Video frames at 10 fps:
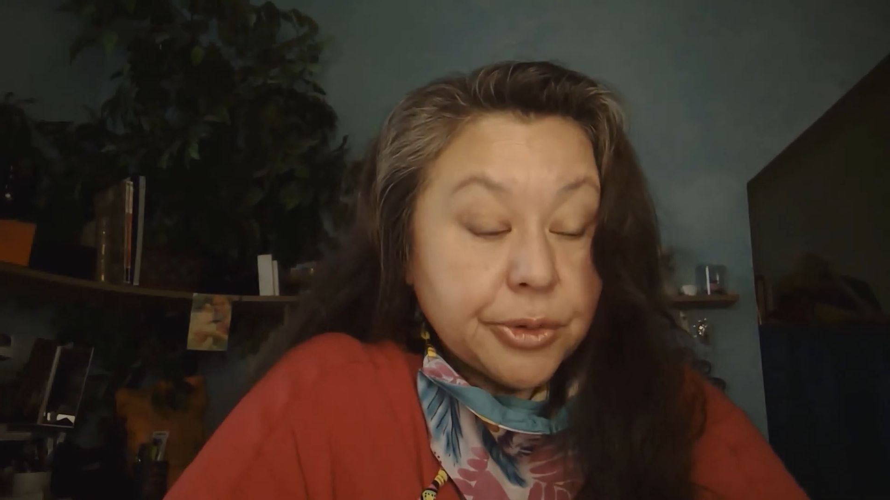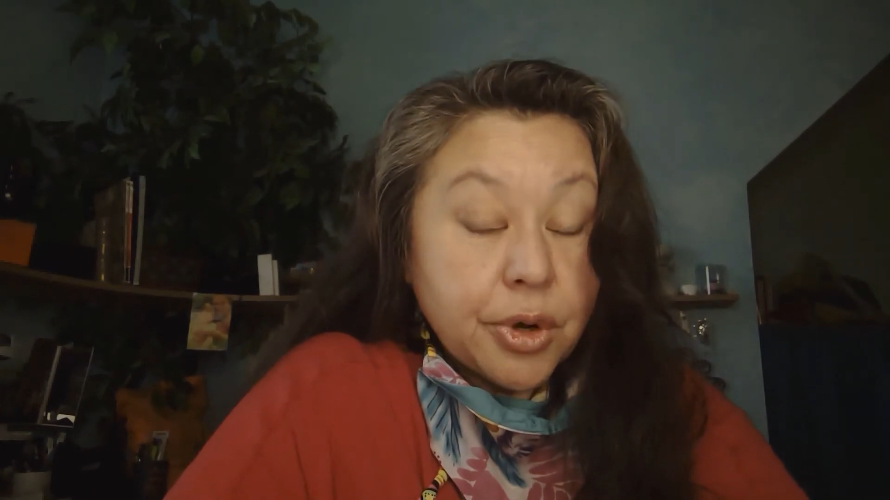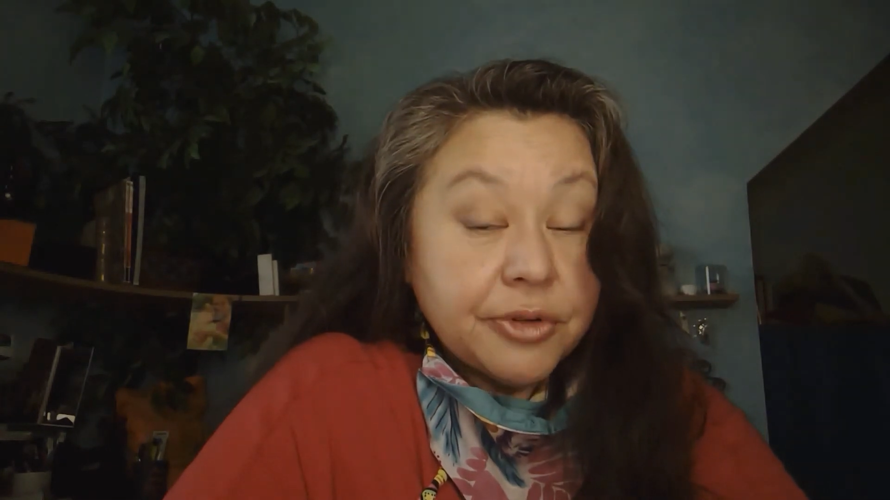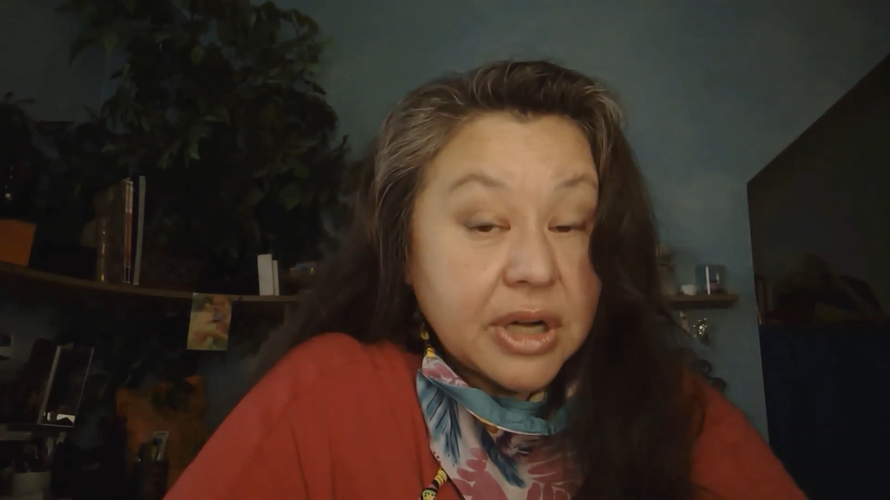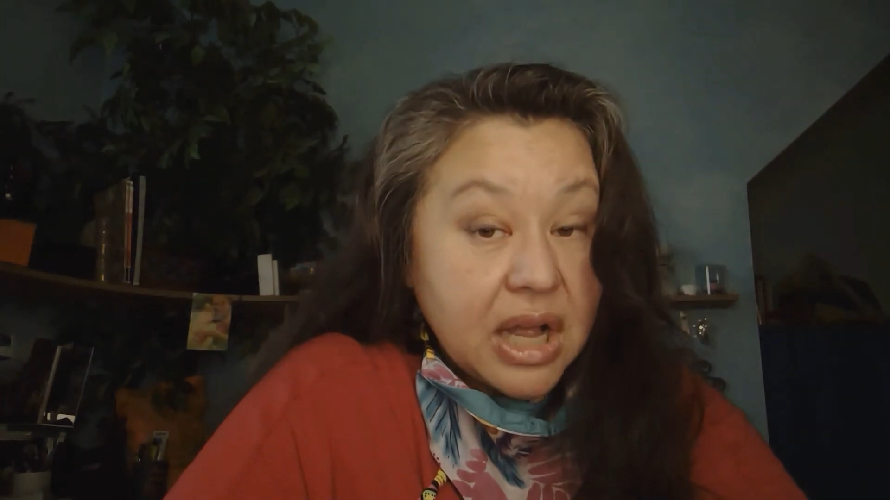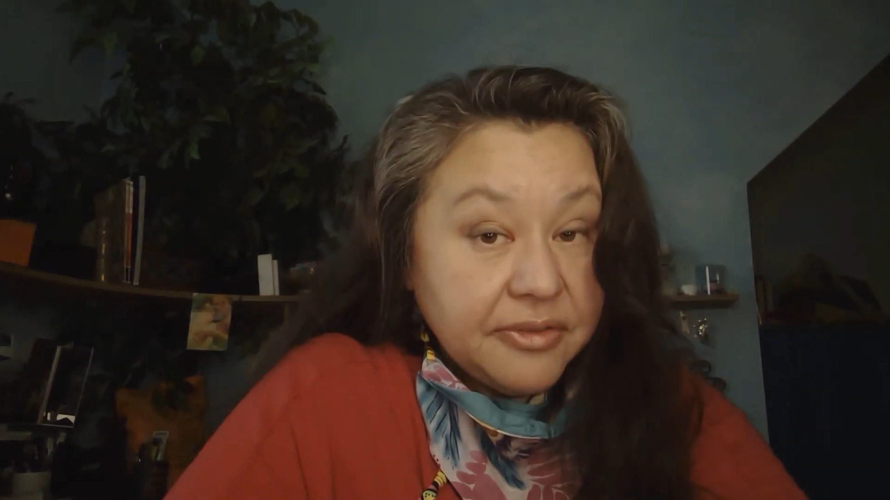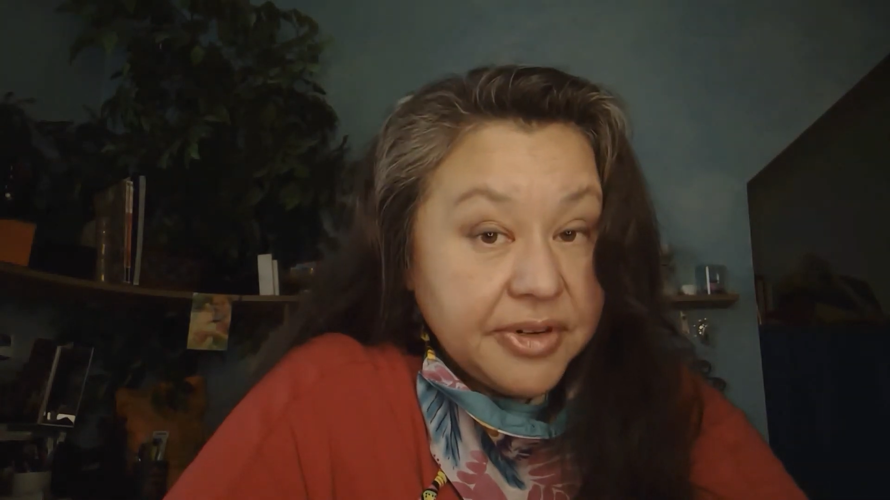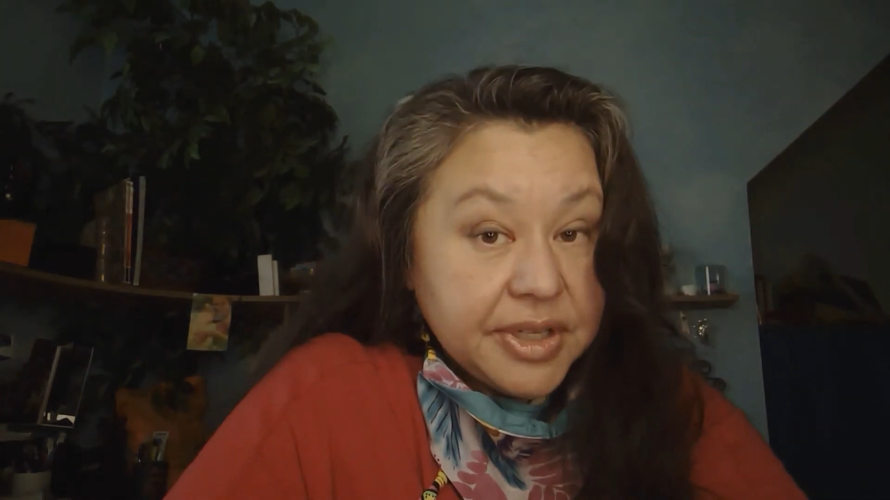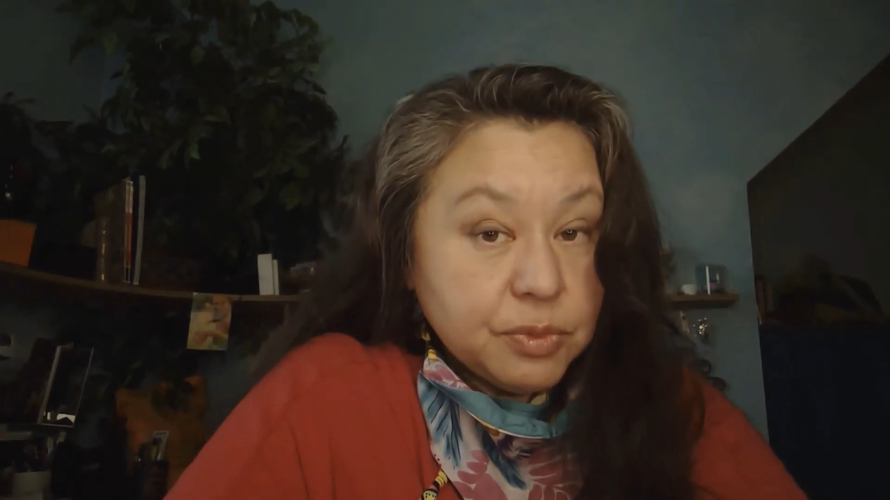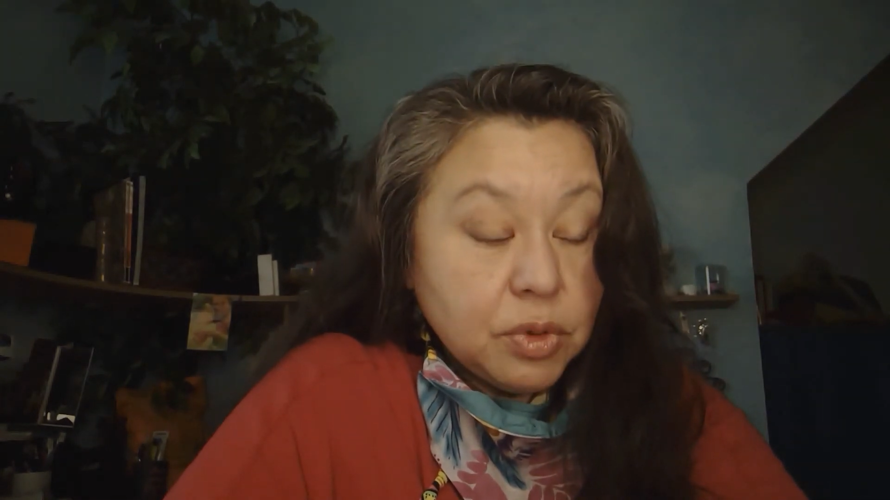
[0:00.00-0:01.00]
will
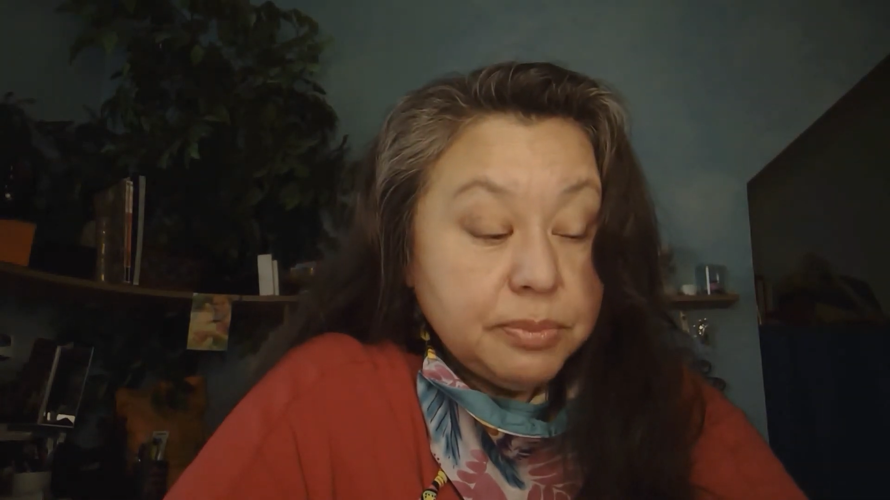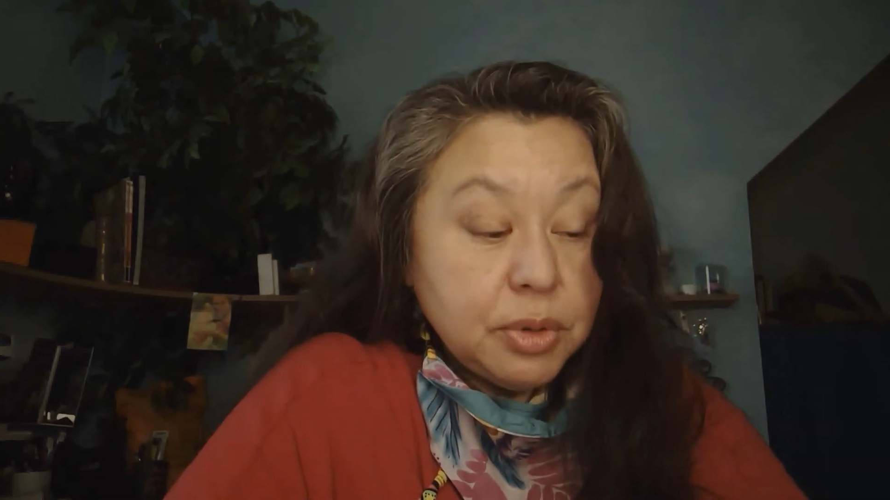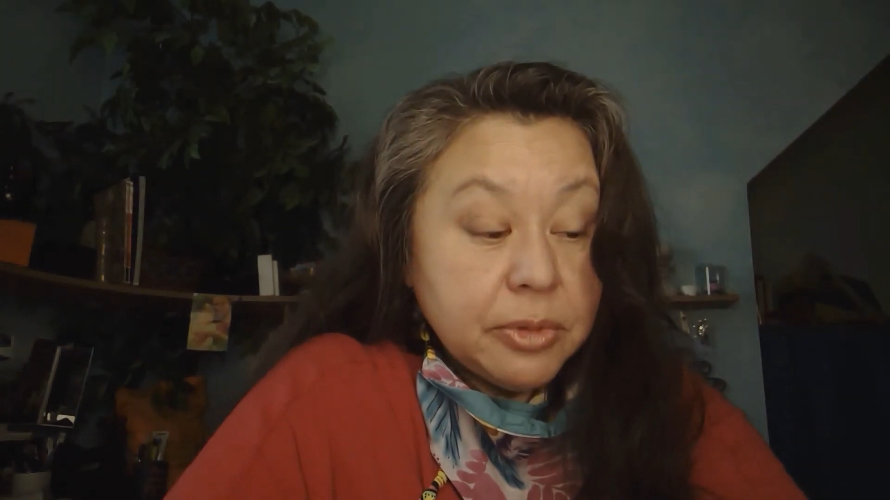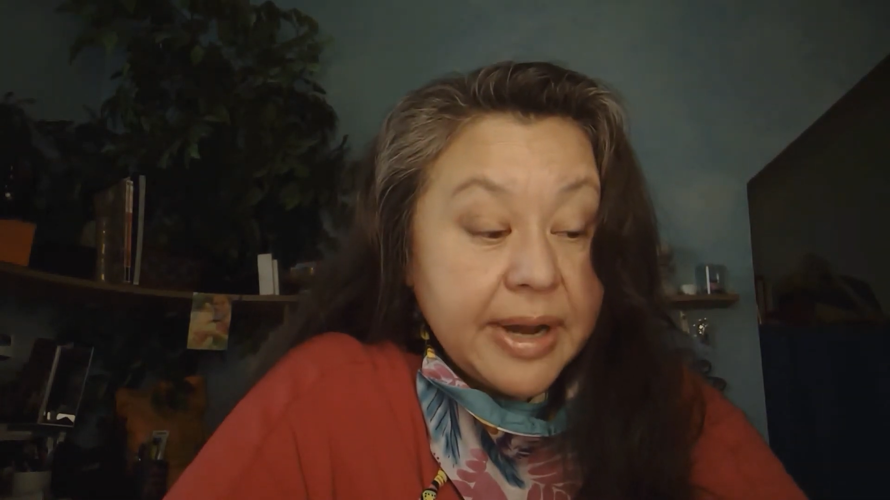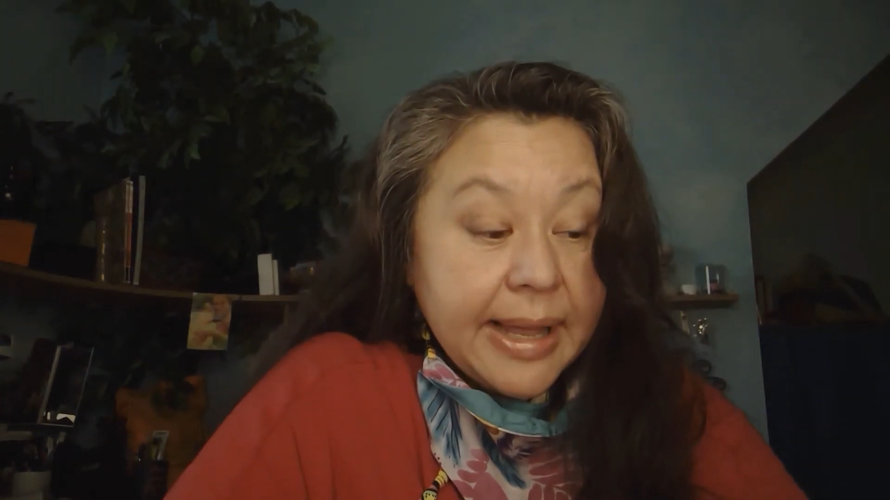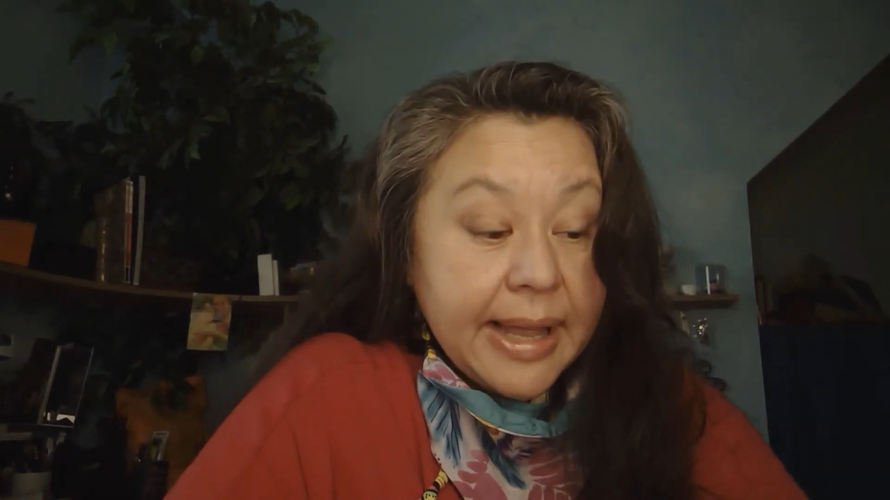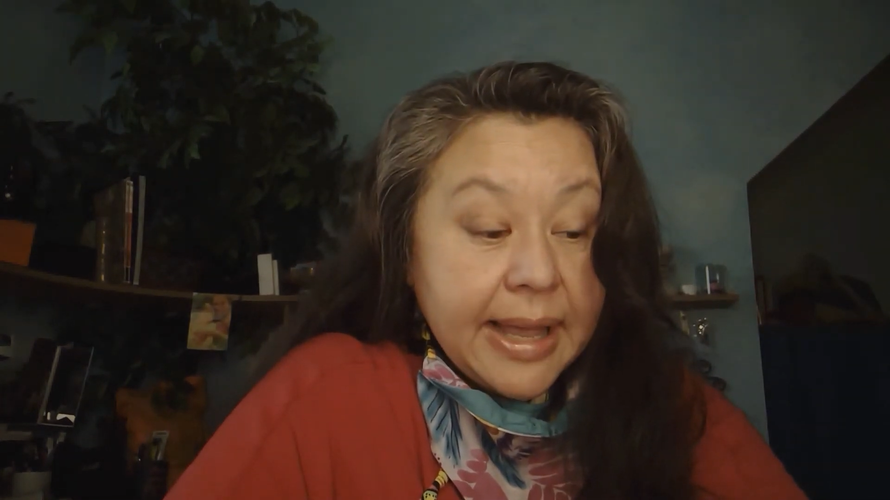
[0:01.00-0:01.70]
boomerang and hurt you.